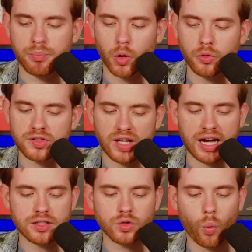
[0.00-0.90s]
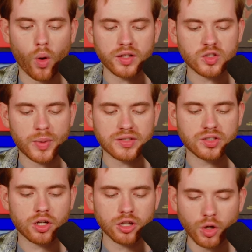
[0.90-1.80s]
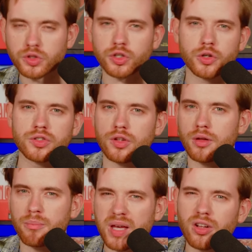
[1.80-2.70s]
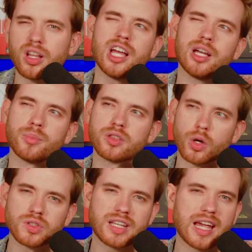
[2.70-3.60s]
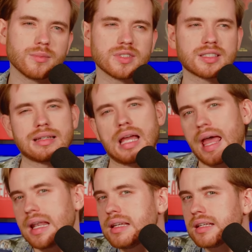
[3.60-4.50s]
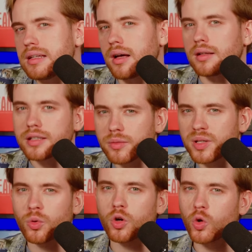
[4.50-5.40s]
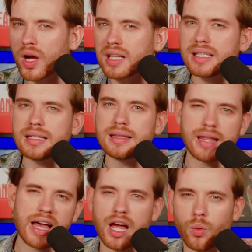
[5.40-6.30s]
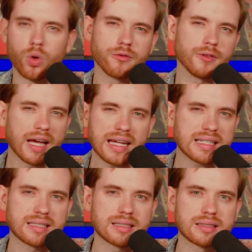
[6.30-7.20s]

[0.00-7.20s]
both sides one space closer to the middle, but those games ended a little bit more quickly than I would have liked.